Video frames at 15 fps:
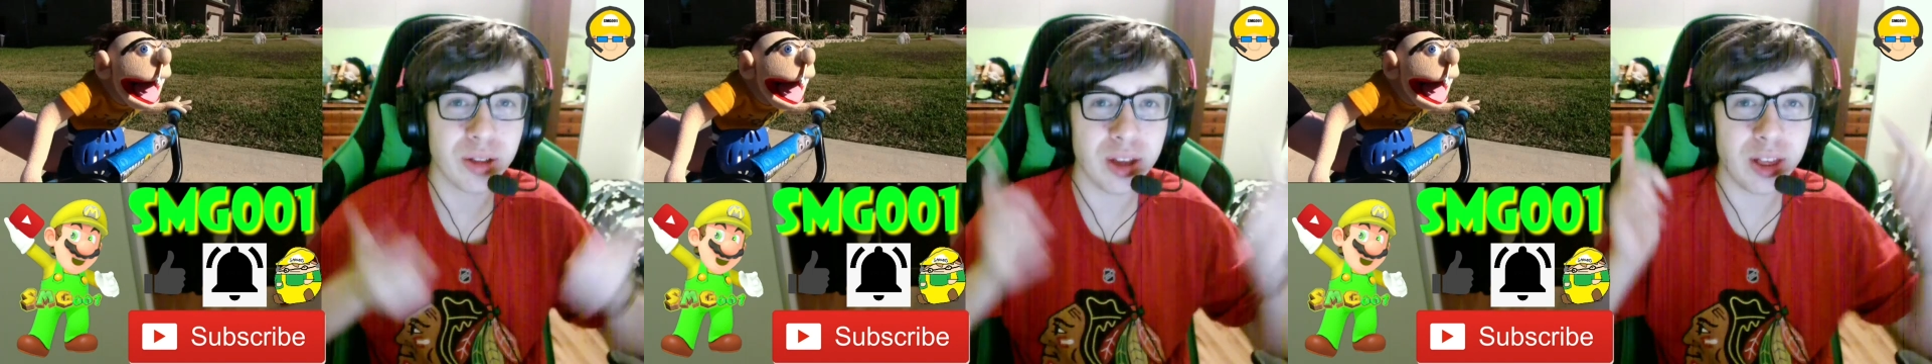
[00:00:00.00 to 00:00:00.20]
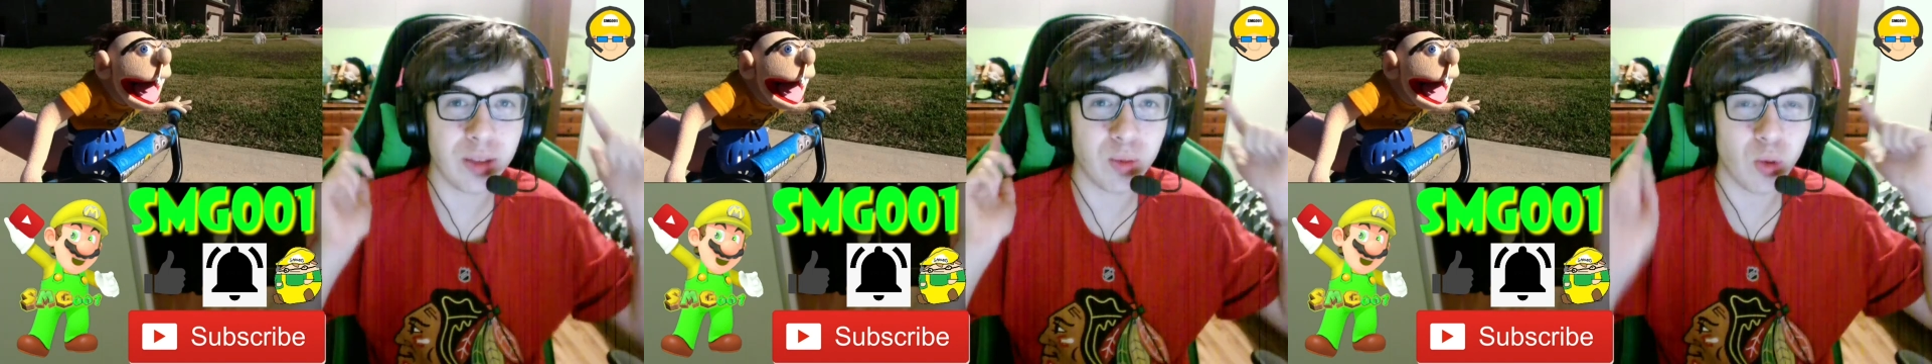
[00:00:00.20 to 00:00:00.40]

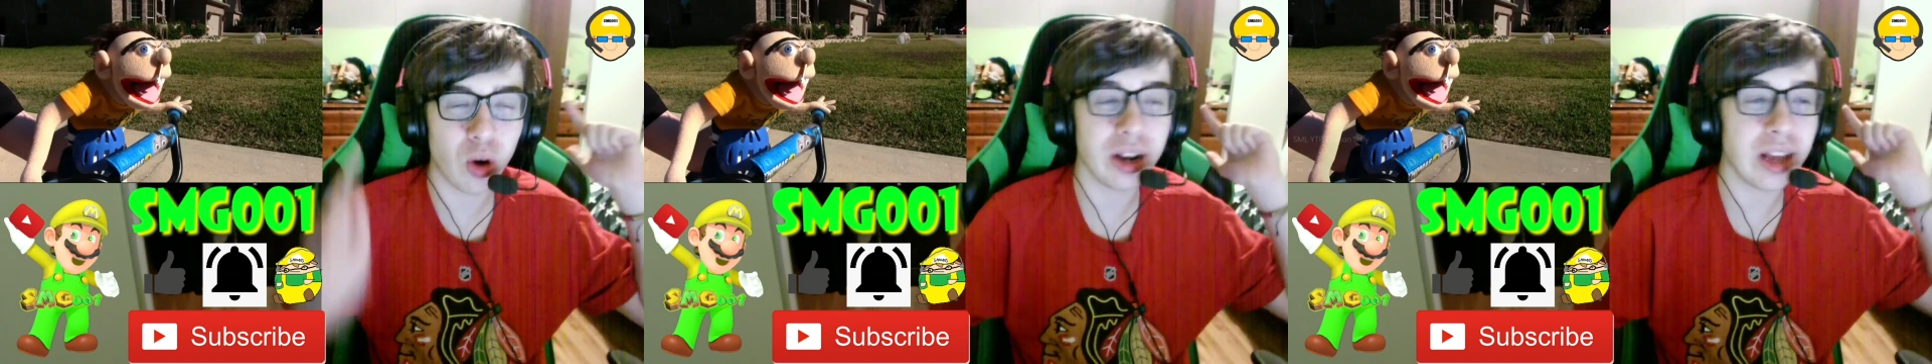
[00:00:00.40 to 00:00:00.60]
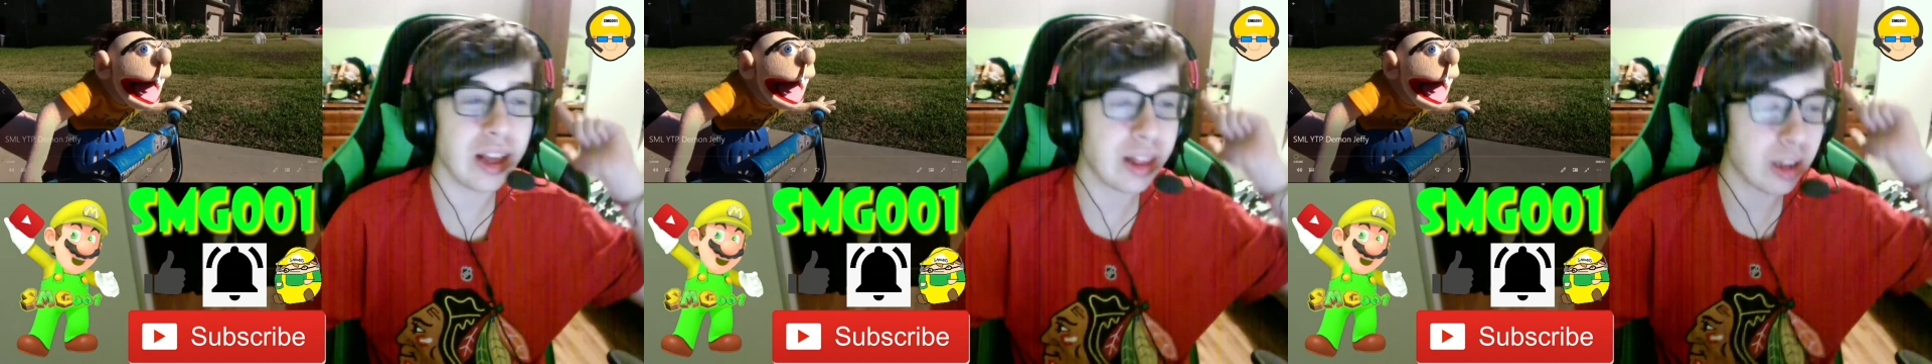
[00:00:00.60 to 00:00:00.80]
This
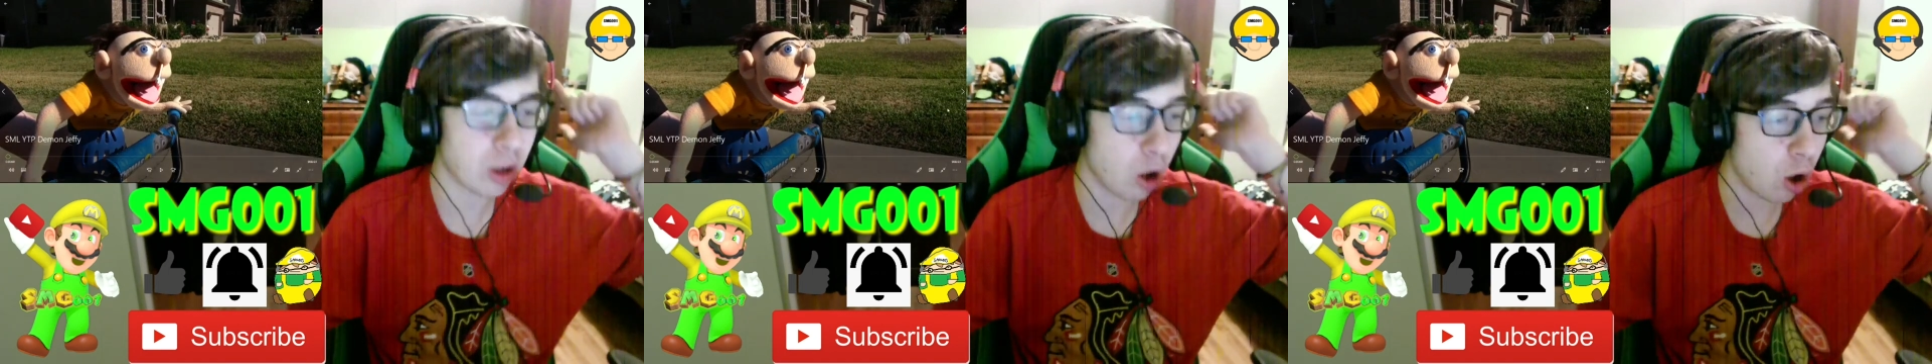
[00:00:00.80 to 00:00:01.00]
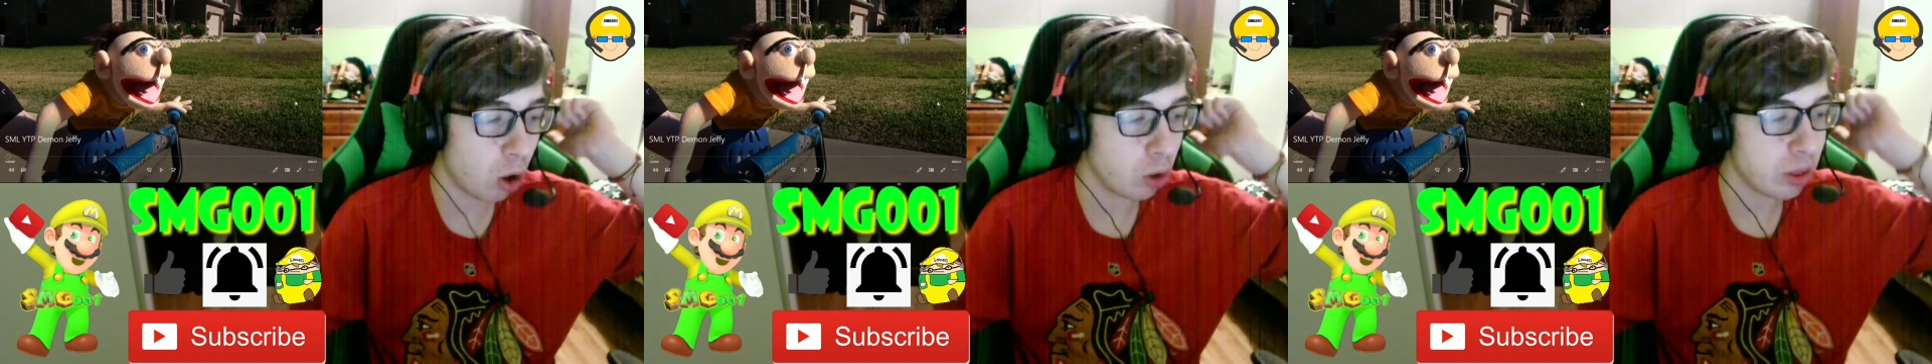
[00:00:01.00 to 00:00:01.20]
one is
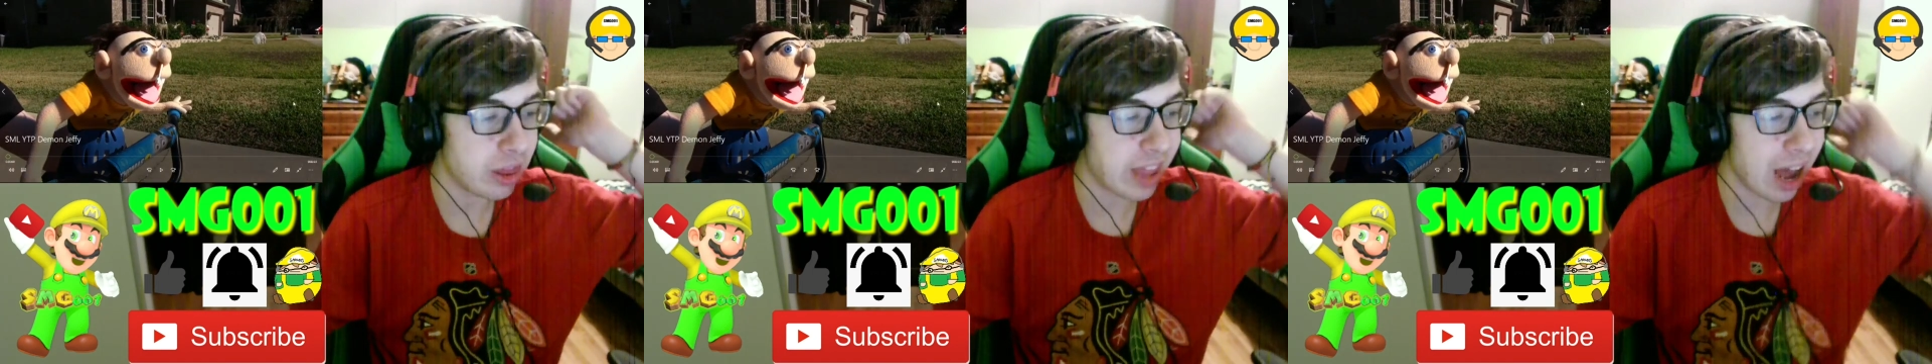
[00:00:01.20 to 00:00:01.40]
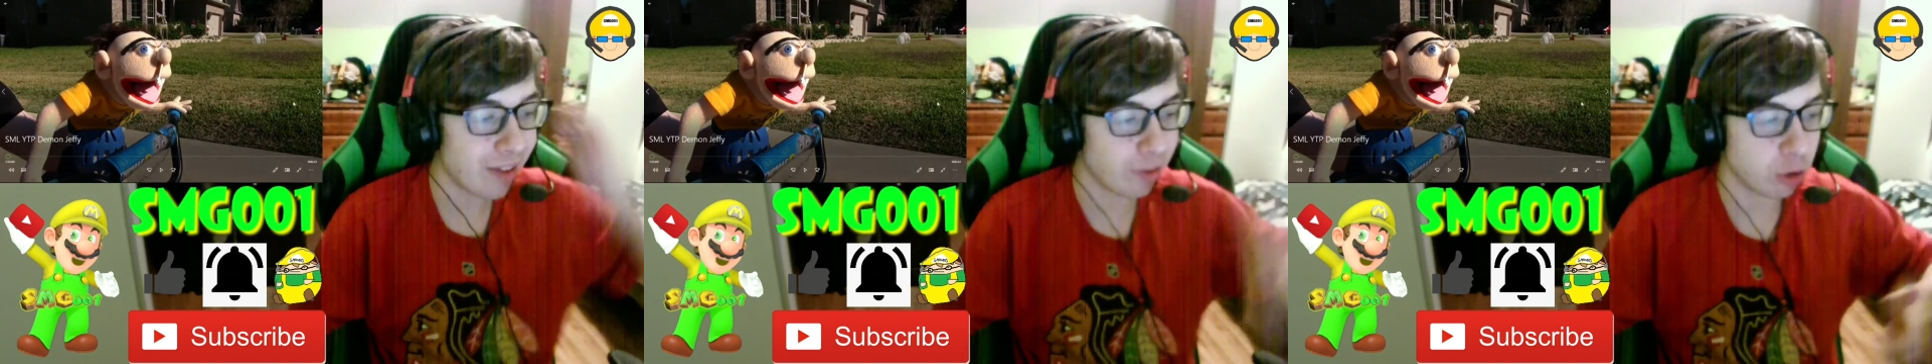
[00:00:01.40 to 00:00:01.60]
called
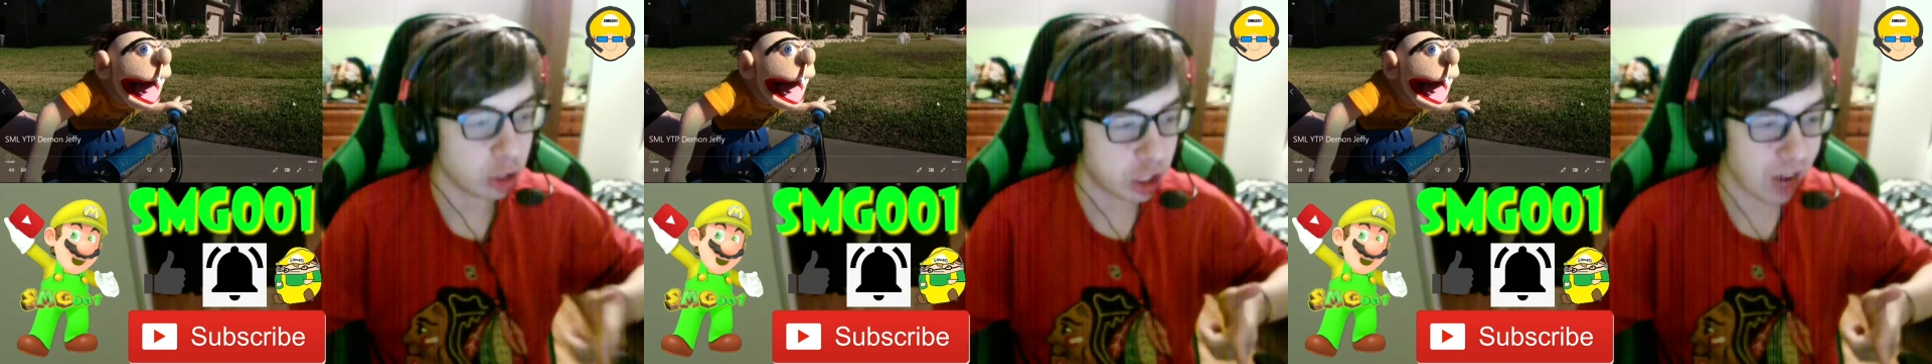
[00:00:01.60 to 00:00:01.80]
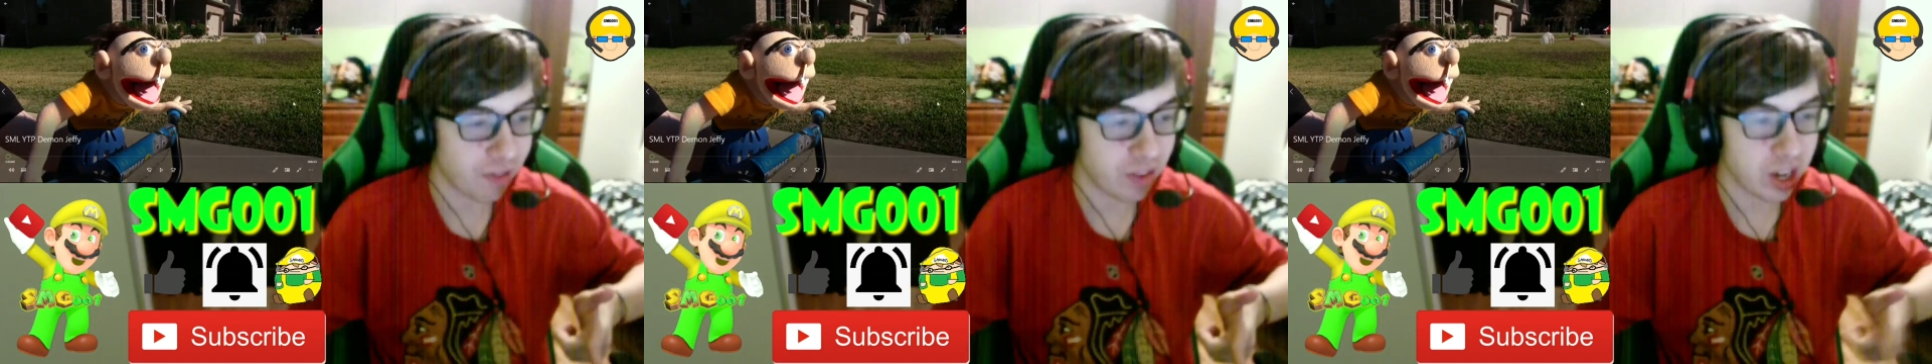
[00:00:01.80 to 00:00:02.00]
Devil
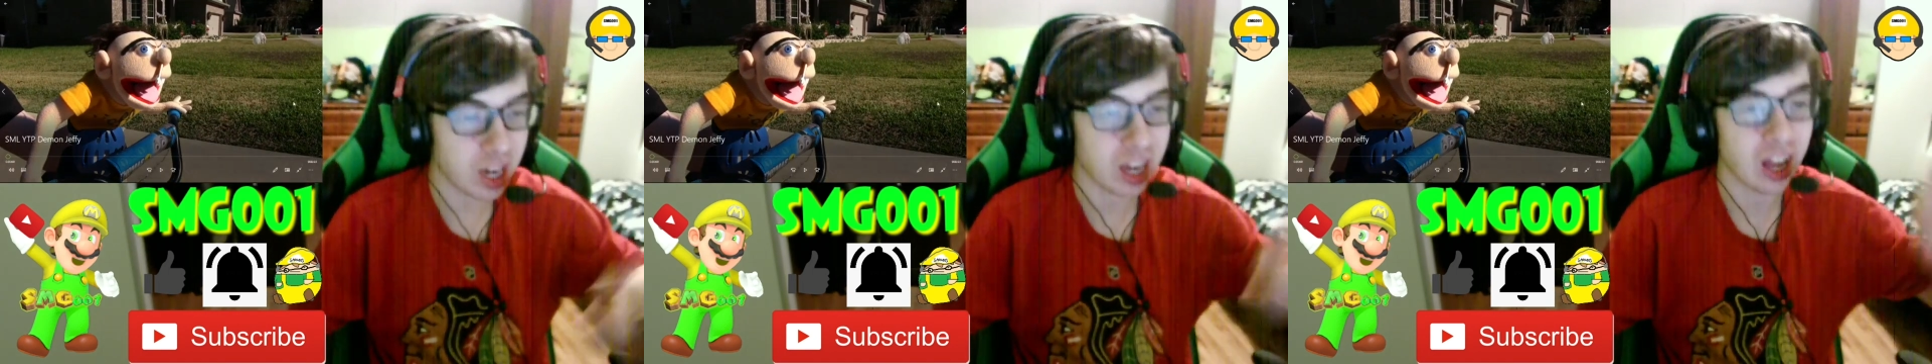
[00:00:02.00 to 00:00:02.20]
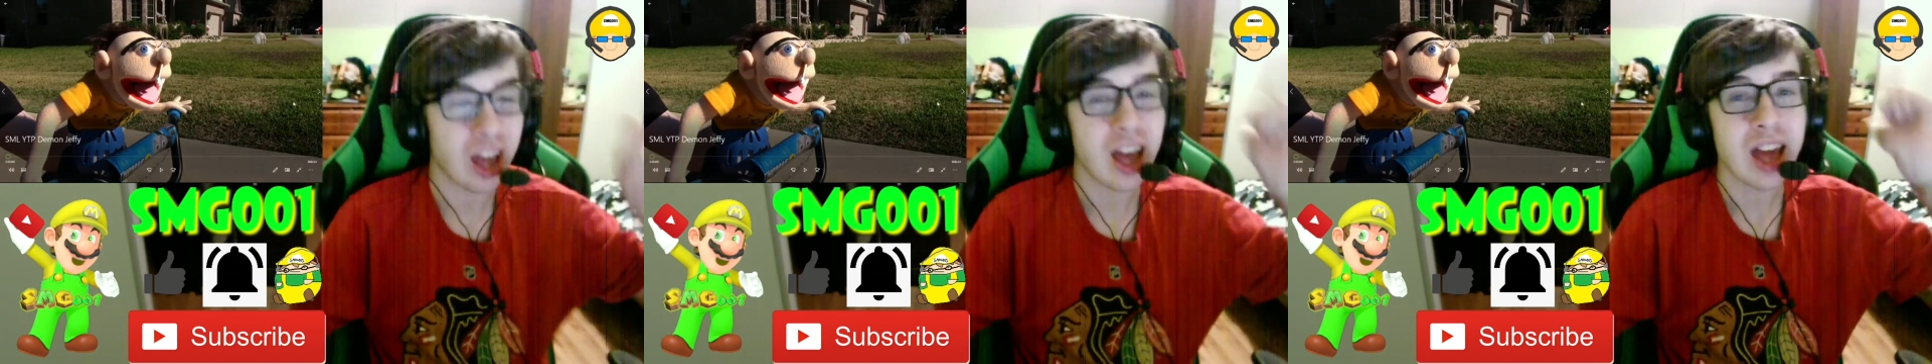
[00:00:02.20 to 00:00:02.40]

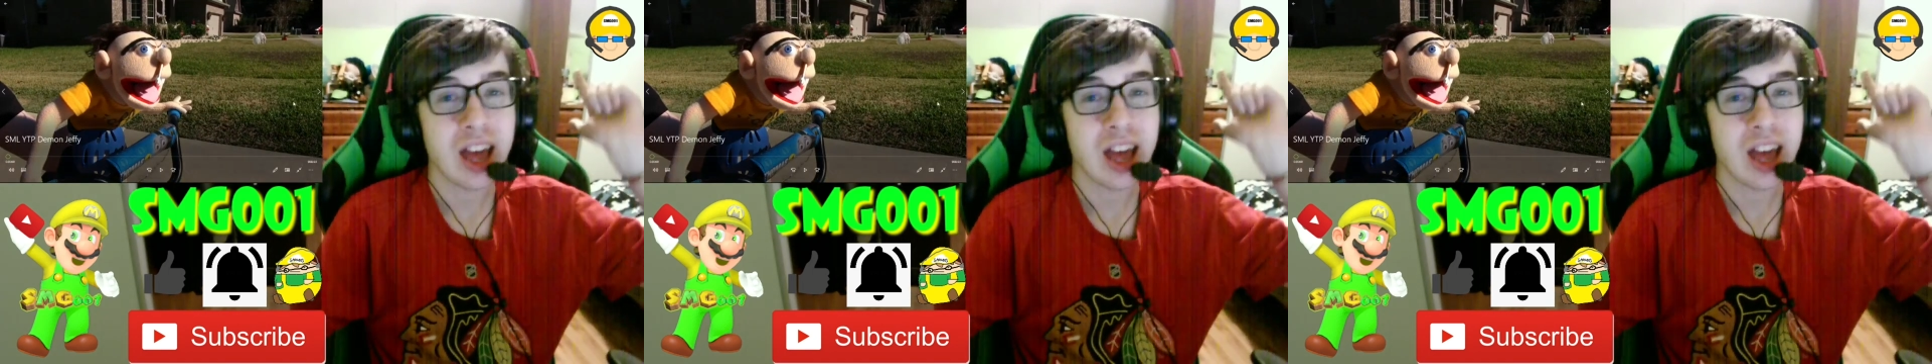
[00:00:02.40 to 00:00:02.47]
Jeffy.